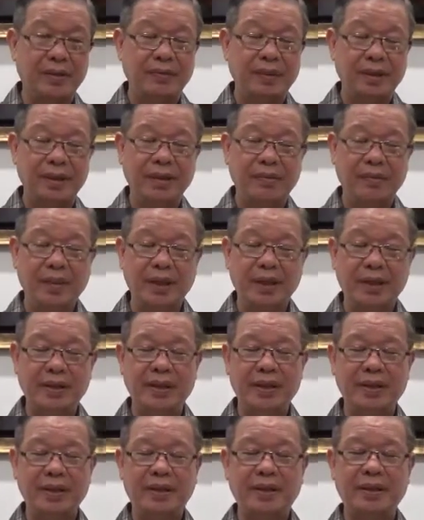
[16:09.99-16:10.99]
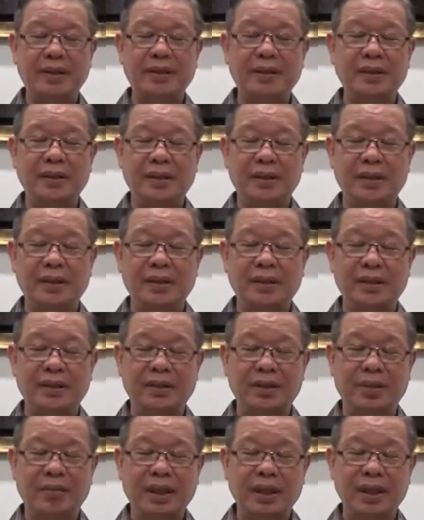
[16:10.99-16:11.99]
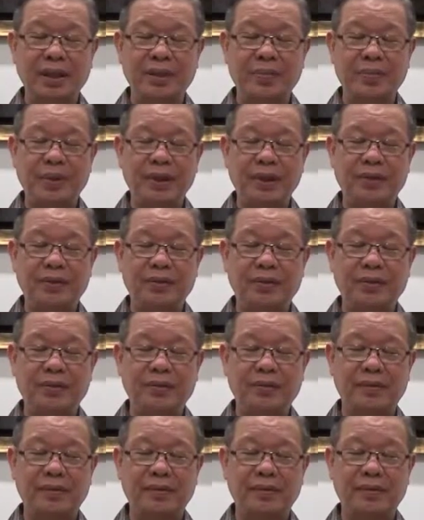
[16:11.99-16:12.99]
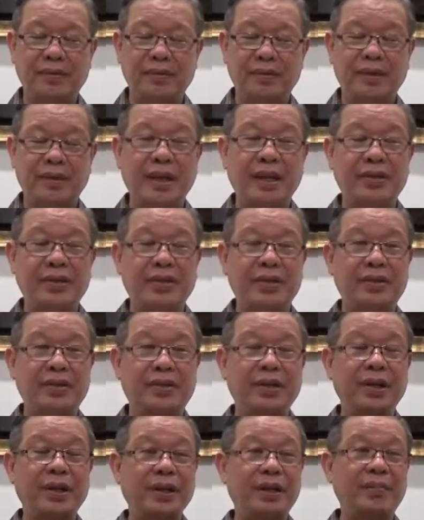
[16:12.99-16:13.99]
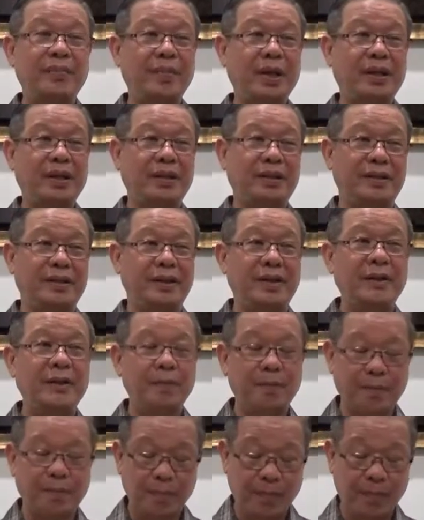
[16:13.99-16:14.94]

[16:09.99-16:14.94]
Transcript: When you're meditating, your mind is peaceful. That's the real monk, okay?